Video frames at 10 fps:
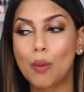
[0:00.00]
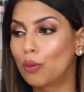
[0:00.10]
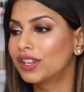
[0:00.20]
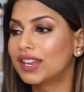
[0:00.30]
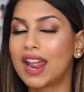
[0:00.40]

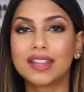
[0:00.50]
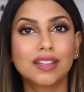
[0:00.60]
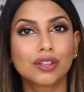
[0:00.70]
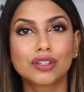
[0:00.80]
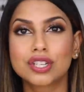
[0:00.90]
more than any
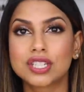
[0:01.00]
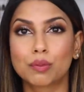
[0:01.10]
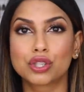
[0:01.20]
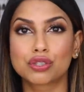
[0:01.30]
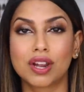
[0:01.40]
other tinted
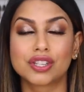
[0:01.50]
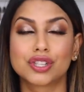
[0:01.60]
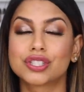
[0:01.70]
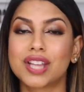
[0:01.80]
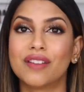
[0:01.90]

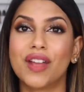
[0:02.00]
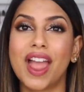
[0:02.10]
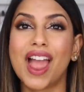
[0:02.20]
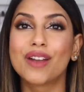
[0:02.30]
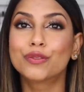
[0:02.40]
moisturizers I've
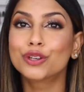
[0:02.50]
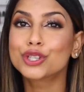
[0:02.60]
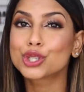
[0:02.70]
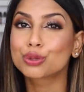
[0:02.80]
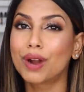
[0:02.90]
ever
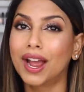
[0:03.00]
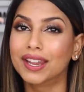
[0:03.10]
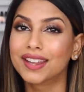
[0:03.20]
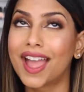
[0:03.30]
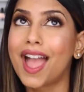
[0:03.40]

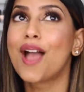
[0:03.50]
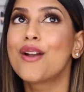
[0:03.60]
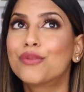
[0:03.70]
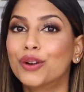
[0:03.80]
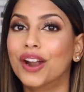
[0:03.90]
tried.
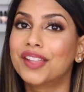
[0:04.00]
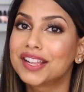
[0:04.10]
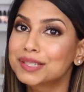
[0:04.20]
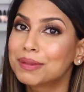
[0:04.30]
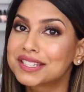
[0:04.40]
Ever, and
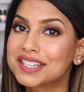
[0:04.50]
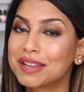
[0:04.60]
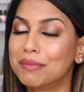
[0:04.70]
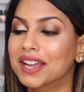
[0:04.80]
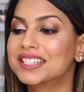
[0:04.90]
that's a big
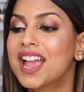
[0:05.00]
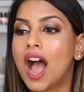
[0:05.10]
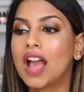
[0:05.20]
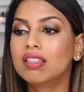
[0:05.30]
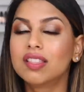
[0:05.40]
statement.
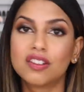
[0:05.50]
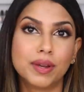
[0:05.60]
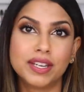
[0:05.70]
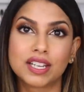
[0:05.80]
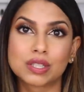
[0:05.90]
I love
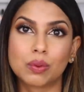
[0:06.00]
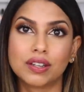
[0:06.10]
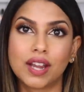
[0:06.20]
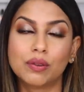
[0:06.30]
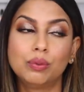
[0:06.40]
my N Y X one.
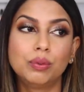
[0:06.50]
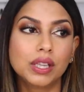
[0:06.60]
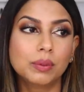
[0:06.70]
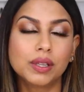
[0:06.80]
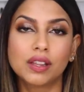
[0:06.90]
I
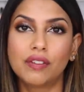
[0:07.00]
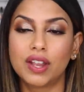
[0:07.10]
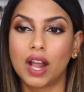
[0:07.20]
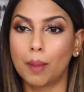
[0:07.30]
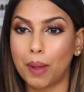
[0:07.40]
really, really love
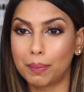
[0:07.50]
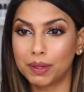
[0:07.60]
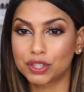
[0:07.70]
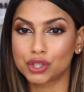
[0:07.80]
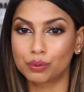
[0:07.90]
it. I'll pop a
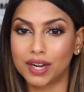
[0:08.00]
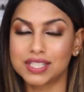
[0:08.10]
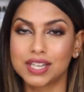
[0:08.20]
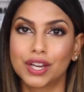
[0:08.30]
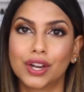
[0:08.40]
picture right
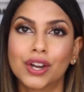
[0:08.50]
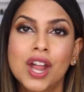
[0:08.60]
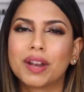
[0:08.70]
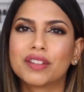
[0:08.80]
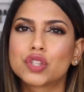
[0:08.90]
here.
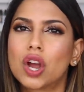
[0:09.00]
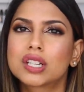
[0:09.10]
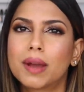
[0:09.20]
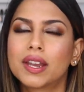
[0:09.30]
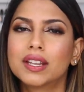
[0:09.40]
But I've
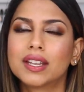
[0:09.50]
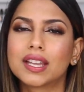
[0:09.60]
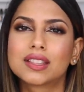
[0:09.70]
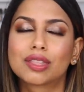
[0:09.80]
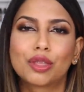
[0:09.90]
talked about it
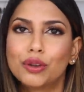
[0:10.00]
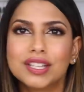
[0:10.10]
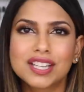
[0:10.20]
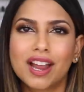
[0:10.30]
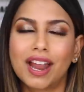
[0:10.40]
like
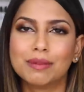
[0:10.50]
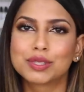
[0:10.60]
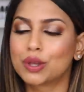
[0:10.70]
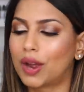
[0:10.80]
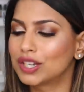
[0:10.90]
thirty times,
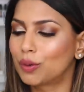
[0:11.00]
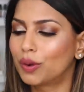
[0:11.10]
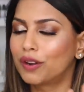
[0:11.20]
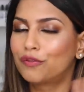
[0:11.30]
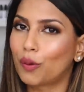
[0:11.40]
so I don't
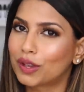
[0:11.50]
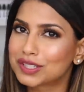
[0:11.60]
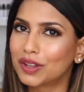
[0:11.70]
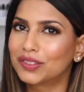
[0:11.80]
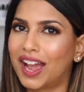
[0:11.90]
want to focus
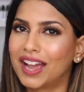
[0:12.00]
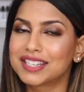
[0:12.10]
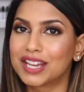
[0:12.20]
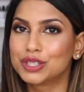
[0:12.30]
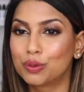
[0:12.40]
on that.
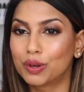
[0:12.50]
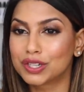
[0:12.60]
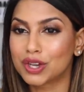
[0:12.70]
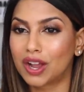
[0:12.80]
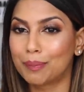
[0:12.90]
I do want
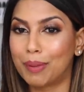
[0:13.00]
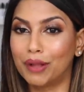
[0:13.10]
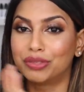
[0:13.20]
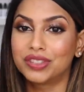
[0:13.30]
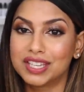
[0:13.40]
to talk
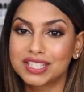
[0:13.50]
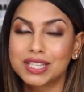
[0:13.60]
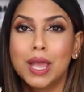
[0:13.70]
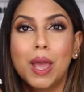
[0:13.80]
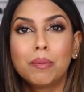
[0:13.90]
about this
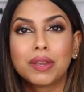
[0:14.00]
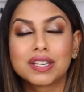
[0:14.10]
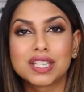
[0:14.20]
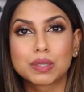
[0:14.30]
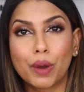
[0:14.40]

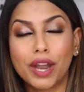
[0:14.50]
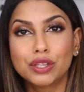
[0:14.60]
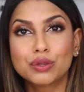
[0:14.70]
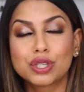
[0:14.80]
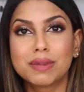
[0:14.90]
because it's
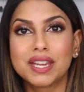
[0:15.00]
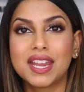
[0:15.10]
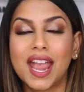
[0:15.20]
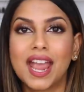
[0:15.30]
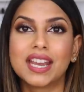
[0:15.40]
brand new to me
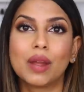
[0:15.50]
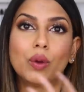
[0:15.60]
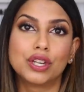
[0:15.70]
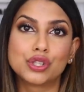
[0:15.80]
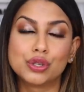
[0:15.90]
and I want
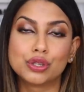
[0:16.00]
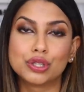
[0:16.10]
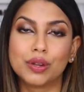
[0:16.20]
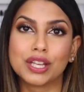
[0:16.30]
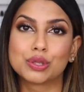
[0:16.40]
to introduce
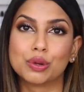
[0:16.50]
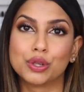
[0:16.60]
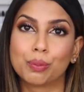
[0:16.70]
you guys to a new